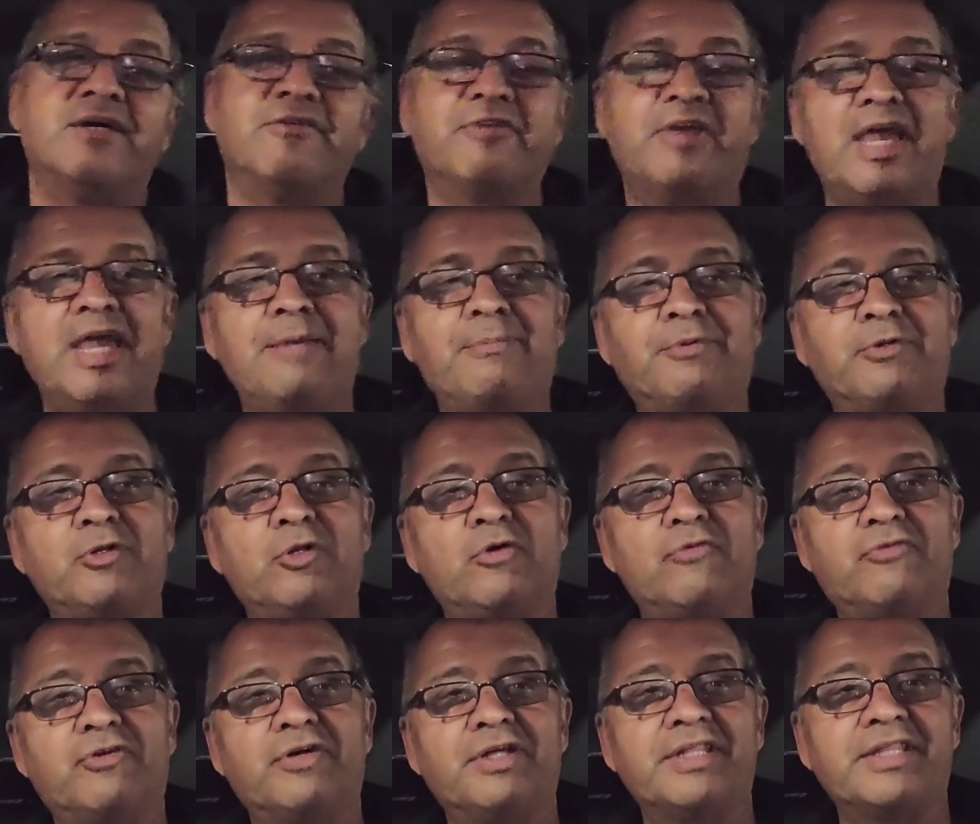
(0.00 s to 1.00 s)
Gabriel
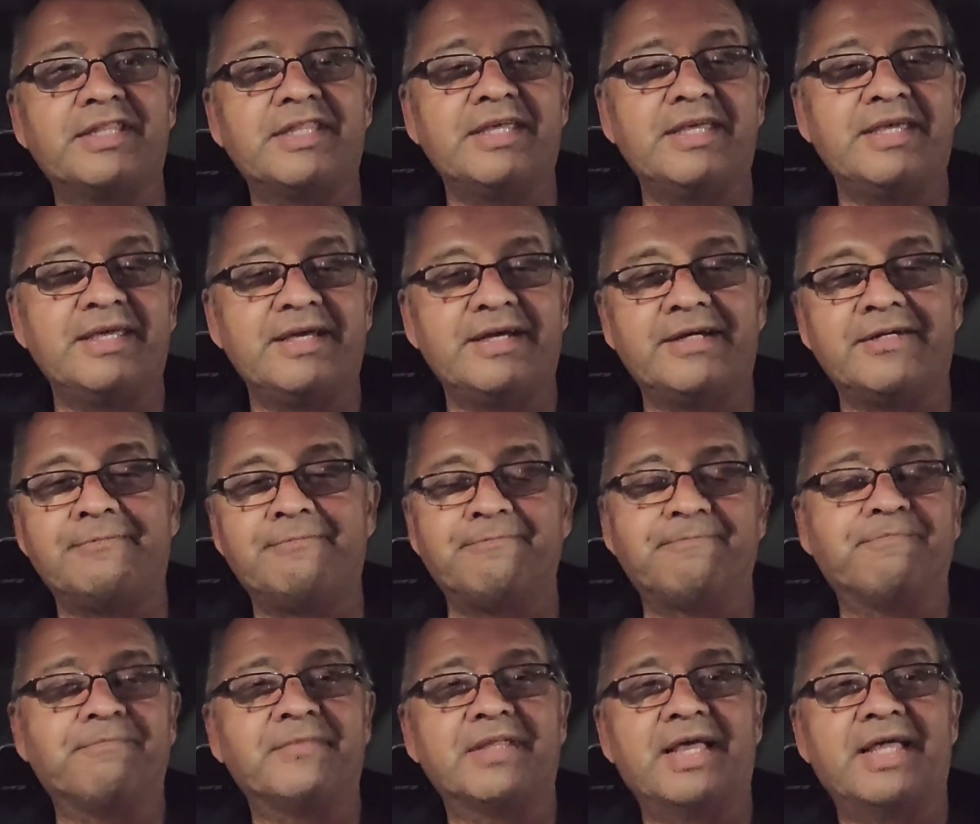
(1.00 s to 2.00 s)
over at the
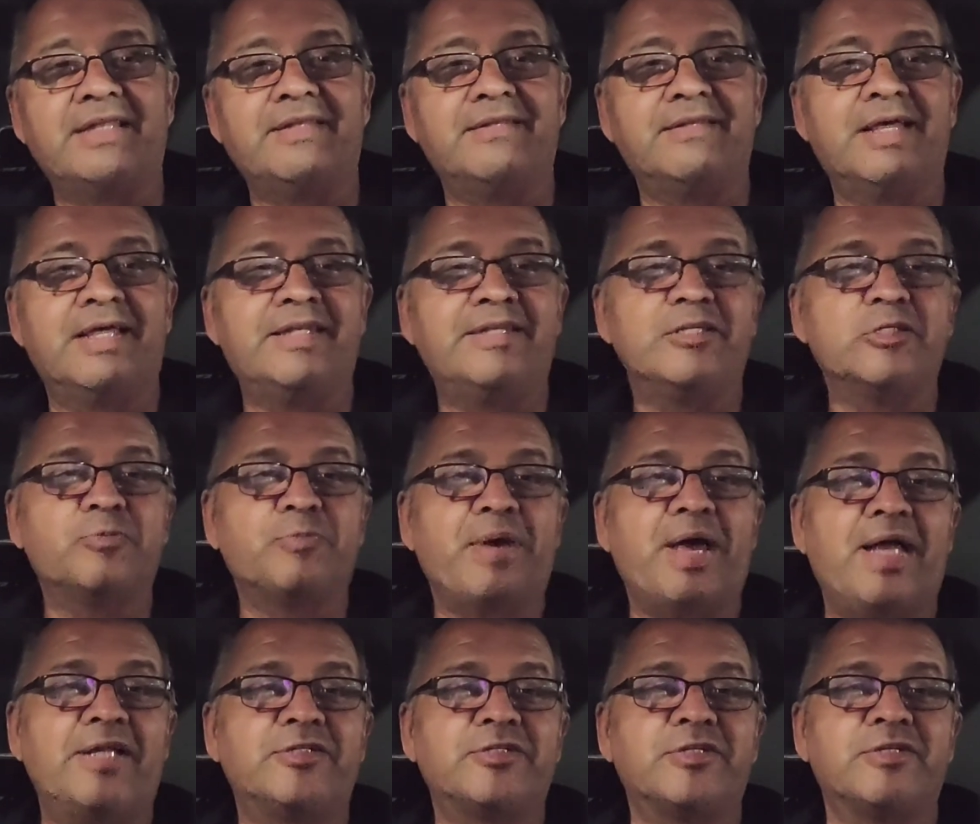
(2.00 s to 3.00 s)
at
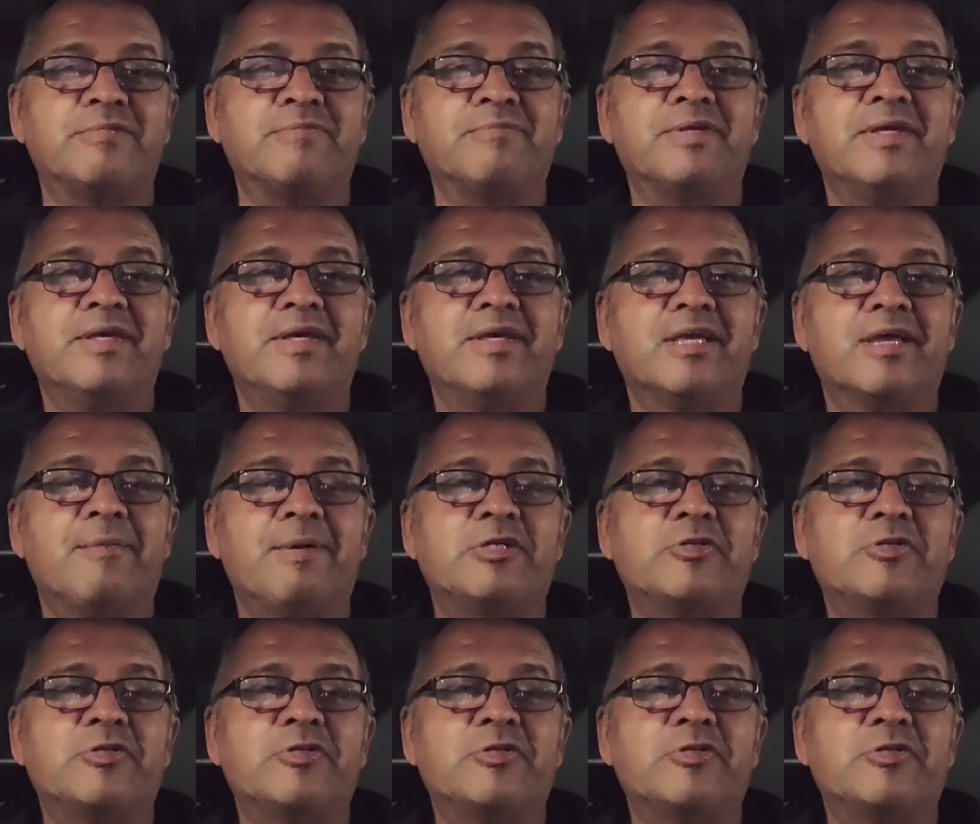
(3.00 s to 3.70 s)
dispatch and get my